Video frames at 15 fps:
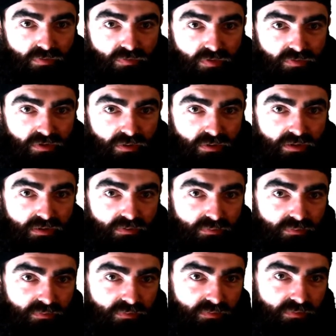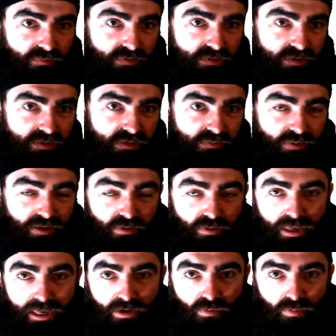50, 60-pound
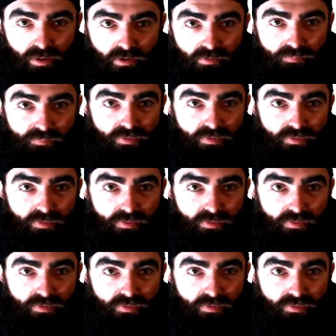kettlebell,